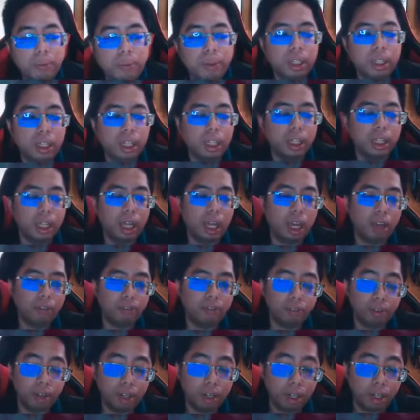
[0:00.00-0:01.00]
in that they
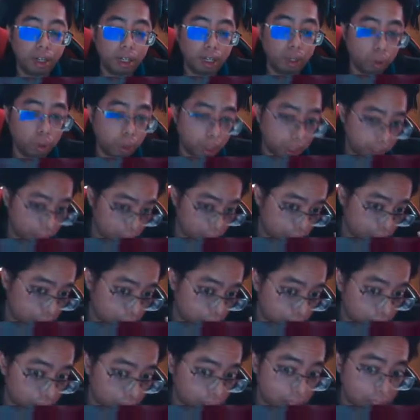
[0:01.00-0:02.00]
have nucleus
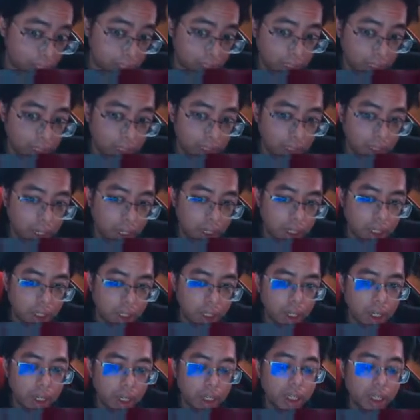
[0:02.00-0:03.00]
within the cell,
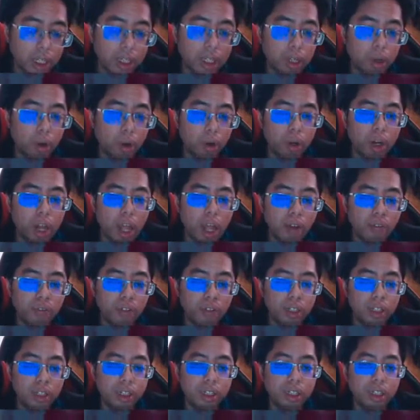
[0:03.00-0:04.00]
and then they all have
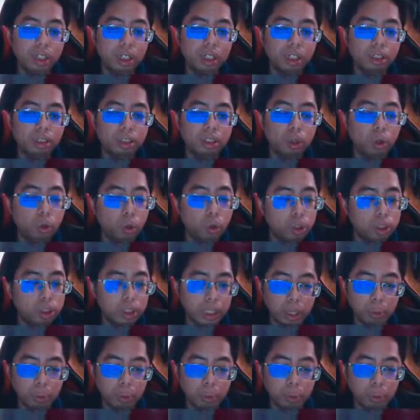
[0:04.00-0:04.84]
a cellulose cell